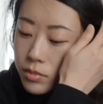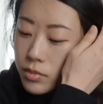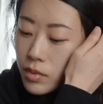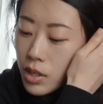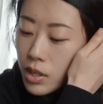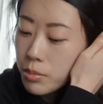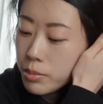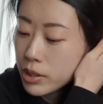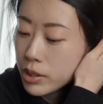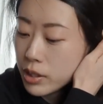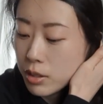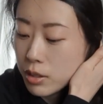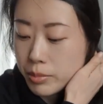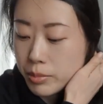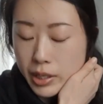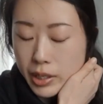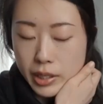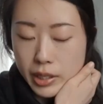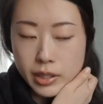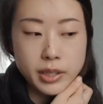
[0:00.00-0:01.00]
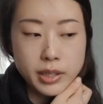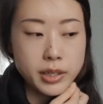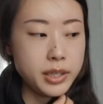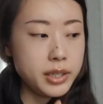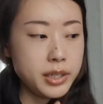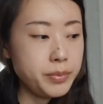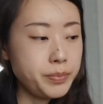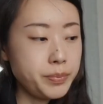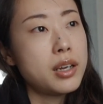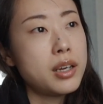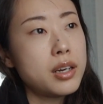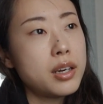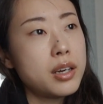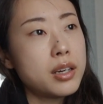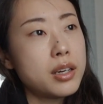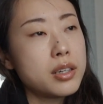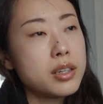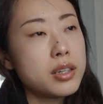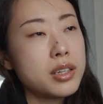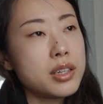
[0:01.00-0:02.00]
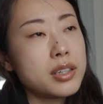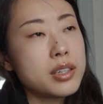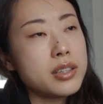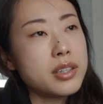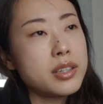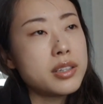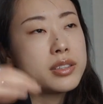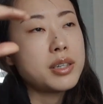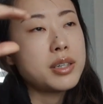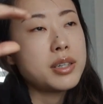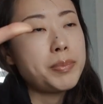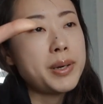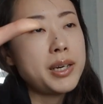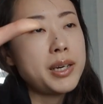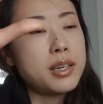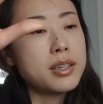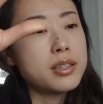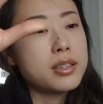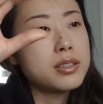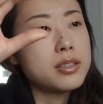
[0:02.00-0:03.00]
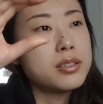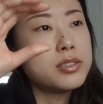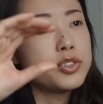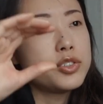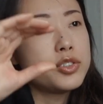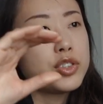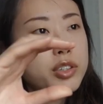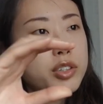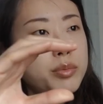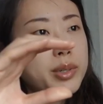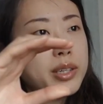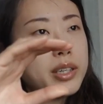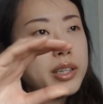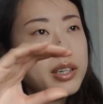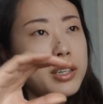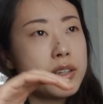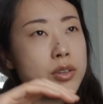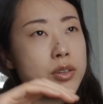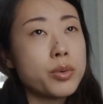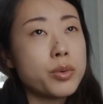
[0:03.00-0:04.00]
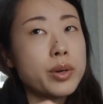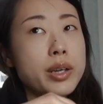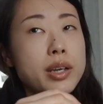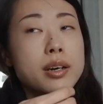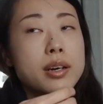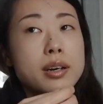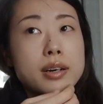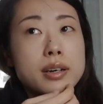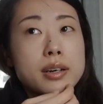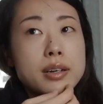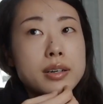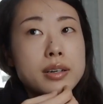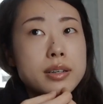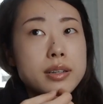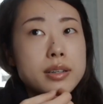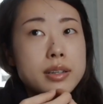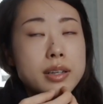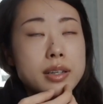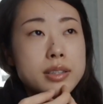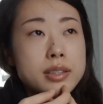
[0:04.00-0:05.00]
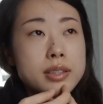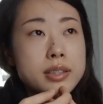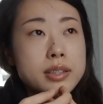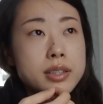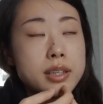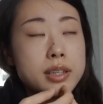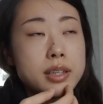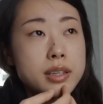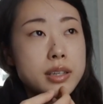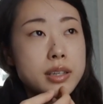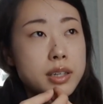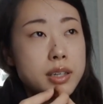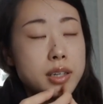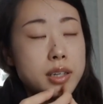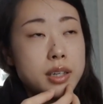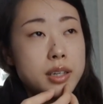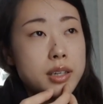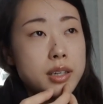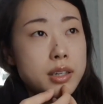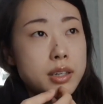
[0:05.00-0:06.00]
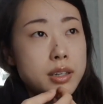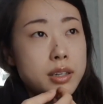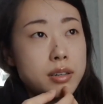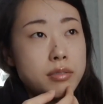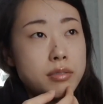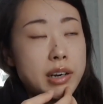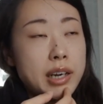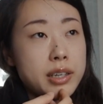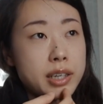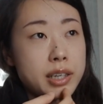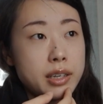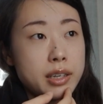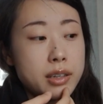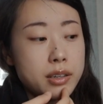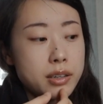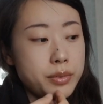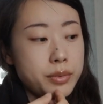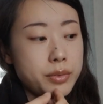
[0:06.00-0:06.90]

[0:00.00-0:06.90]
American military. Yeah, I think Japan, Germany, Korea, that's the ranking.